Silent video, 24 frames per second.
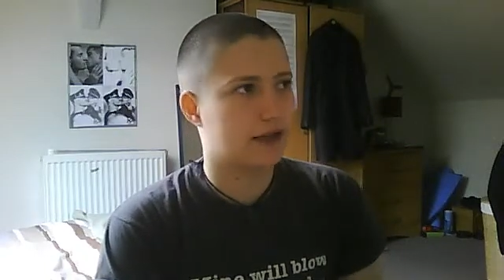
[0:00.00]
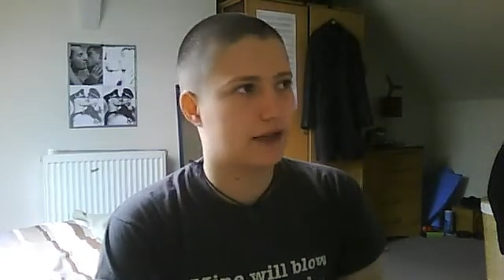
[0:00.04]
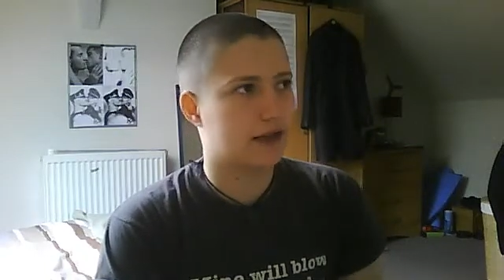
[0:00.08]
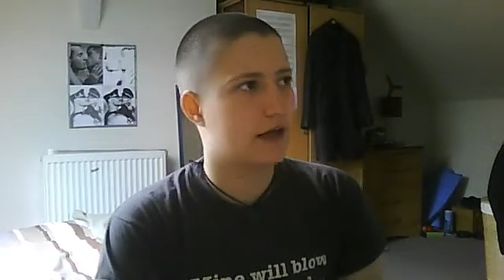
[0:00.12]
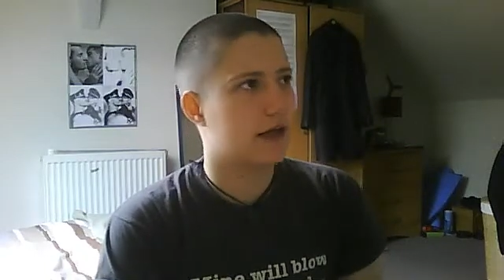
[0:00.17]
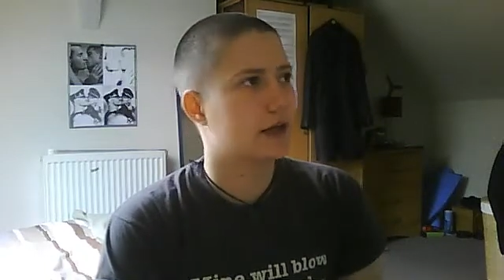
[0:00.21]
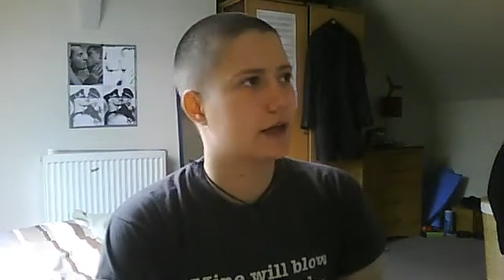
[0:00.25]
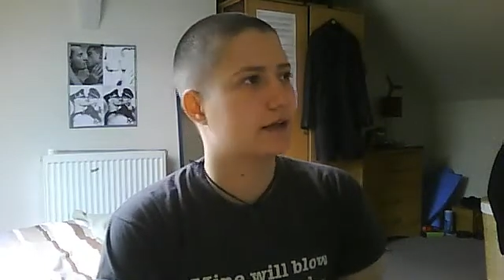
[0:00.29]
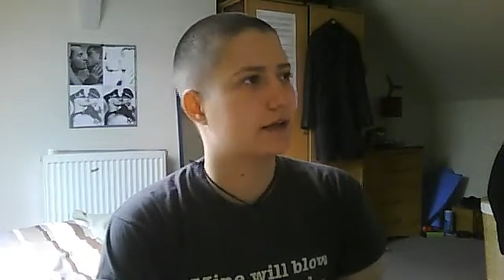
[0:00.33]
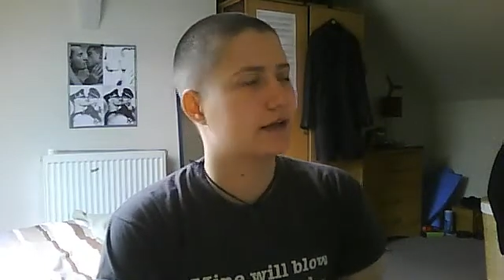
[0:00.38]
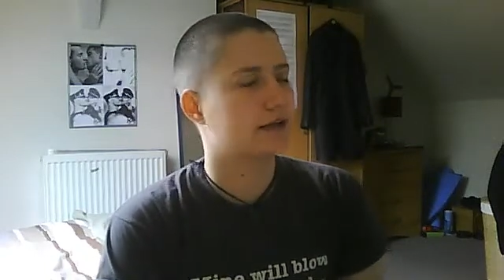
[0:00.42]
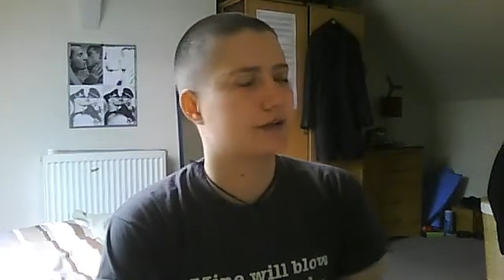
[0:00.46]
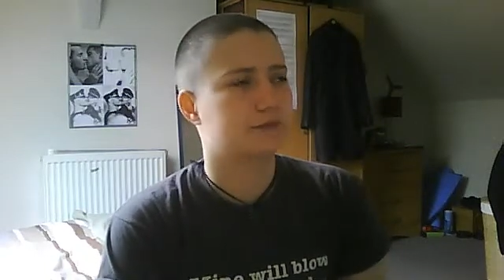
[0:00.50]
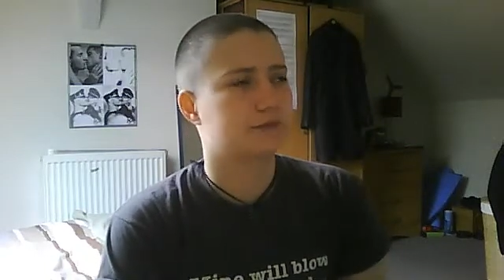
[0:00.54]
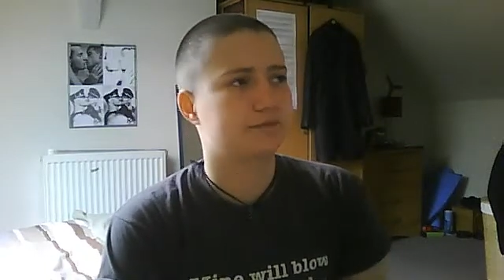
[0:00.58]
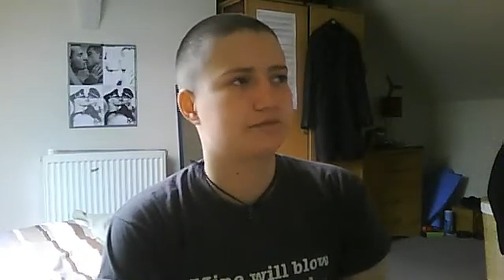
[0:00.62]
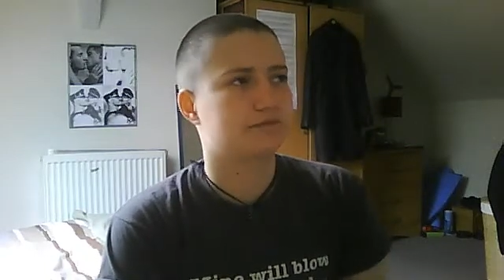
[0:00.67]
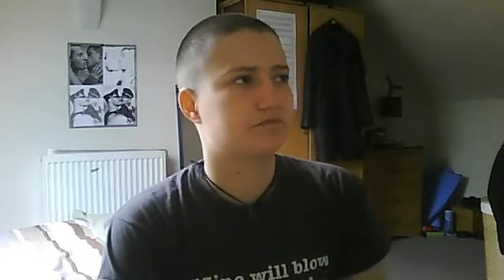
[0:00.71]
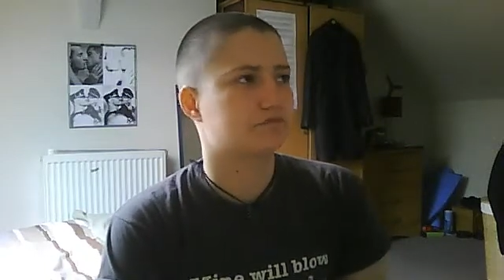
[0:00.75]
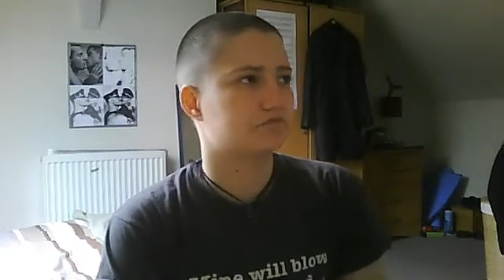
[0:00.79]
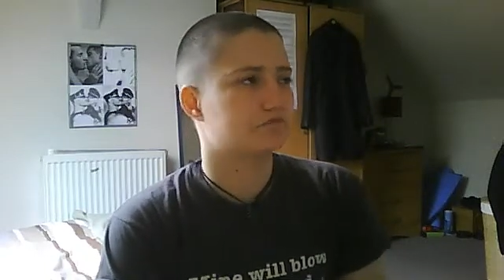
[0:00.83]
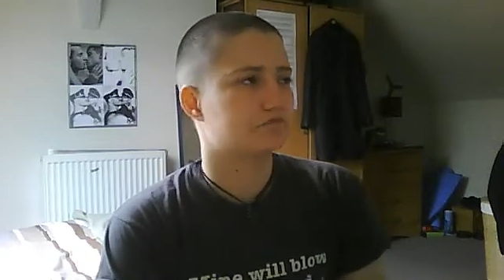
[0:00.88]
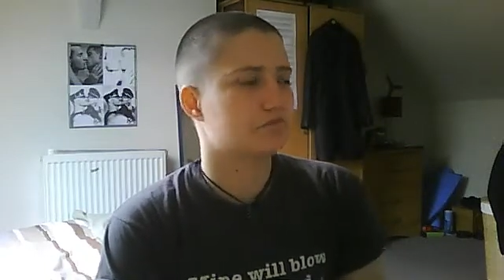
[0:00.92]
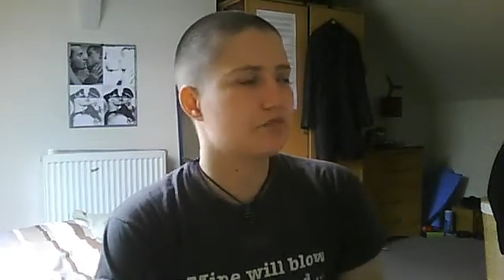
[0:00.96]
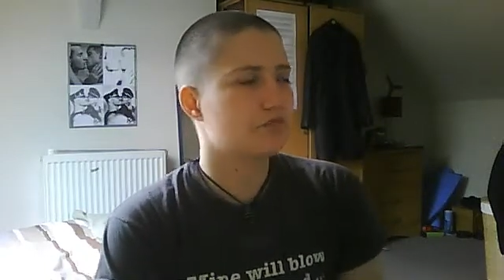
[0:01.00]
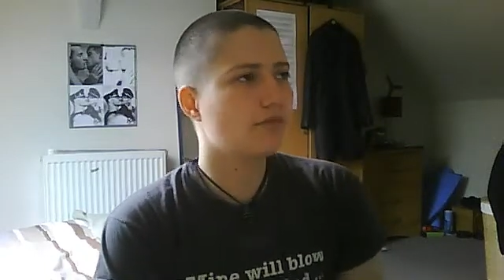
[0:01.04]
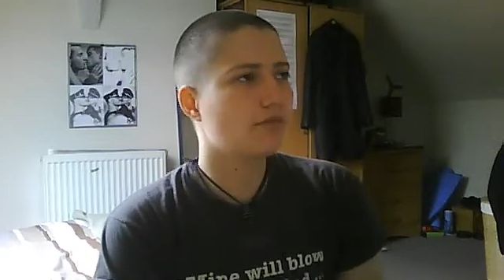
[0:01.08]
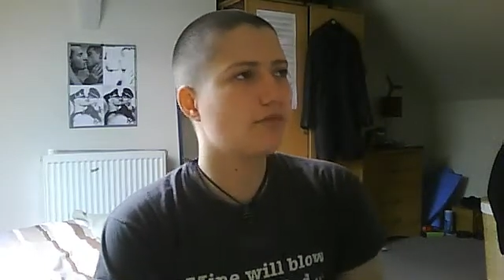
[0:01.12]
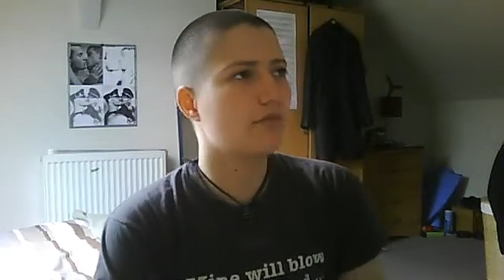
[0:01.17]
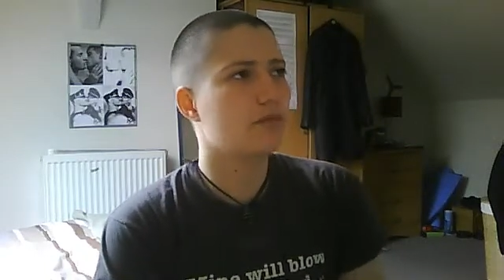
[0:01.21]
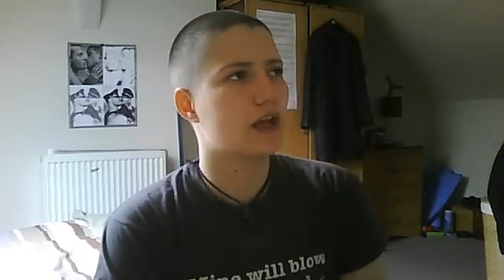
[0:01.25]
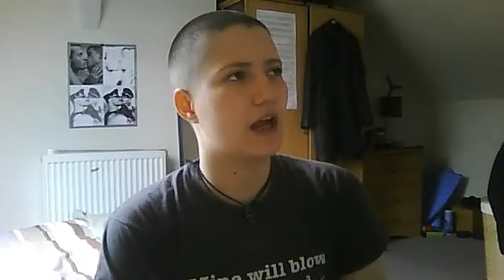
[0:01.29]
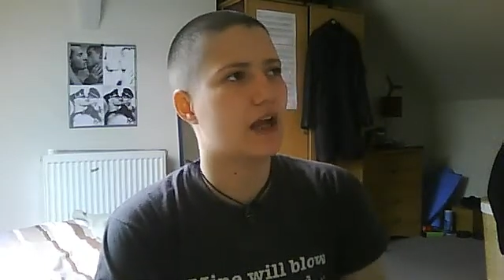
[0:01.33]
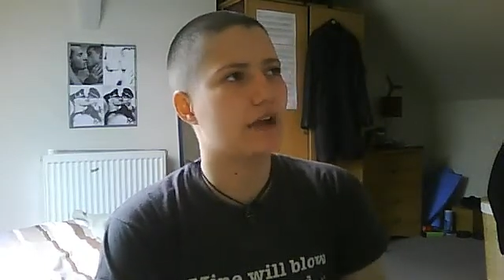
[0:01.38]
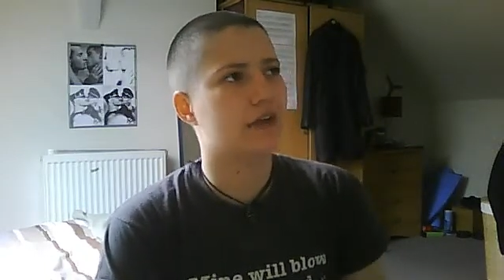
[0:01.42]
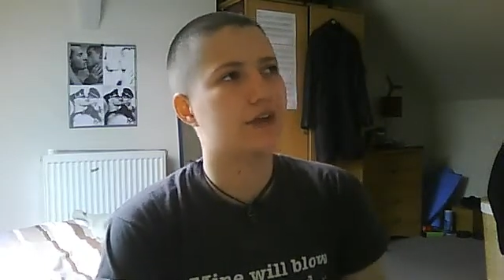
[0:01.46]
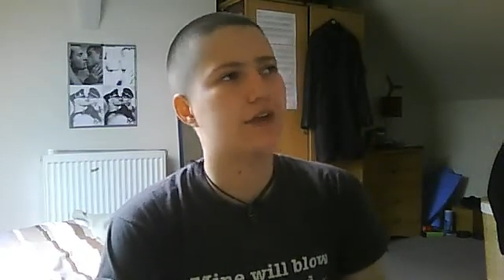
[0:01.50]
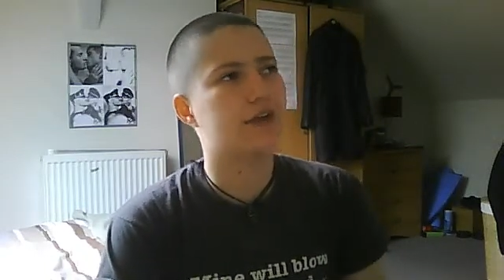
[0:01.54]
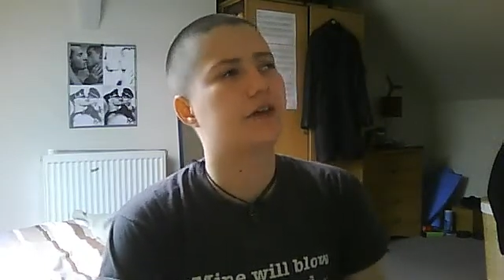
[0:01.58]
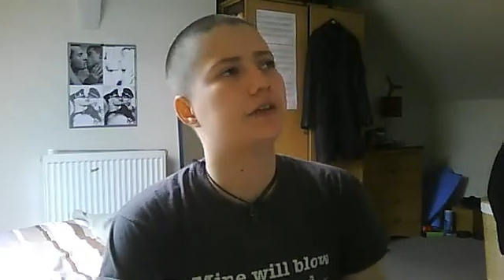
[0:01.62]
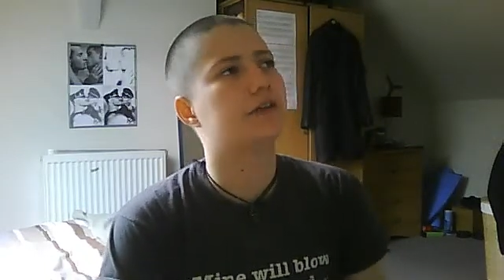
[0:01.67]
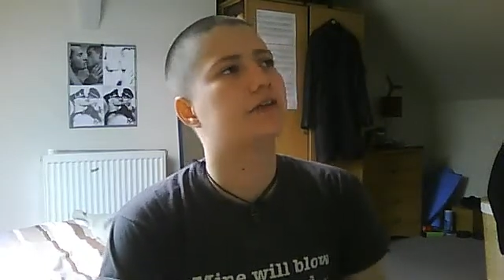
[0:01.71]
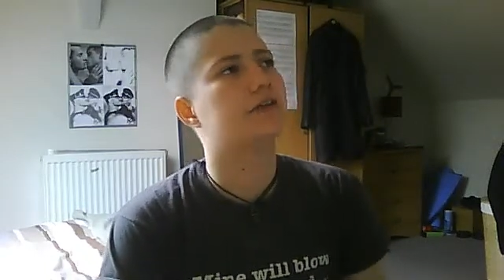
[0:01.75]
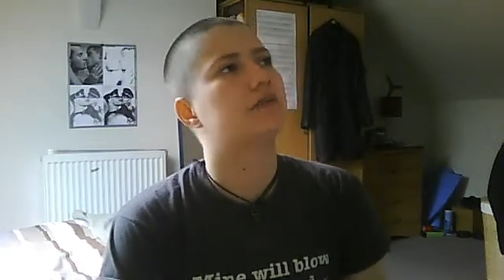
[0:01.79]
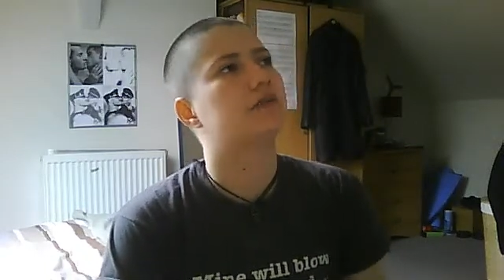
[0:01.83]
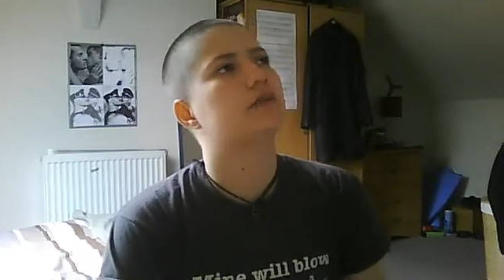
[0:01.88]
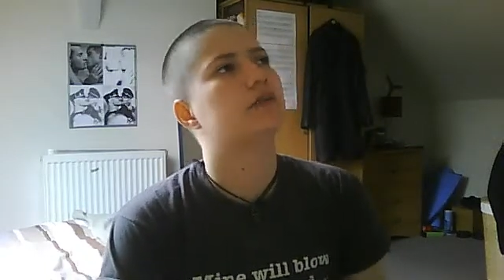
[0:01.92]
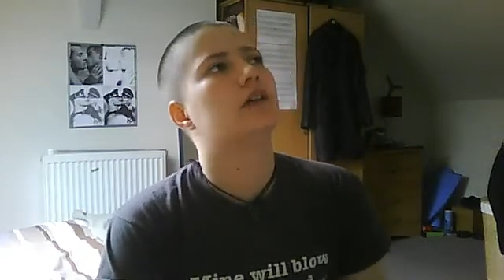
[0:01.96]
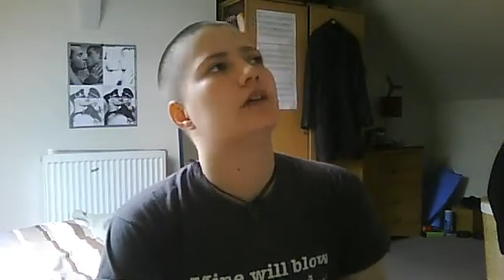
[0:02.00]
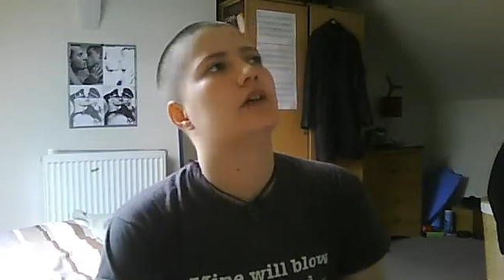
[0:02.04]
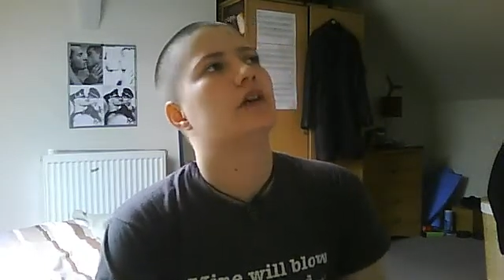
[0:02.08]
Like I don't know,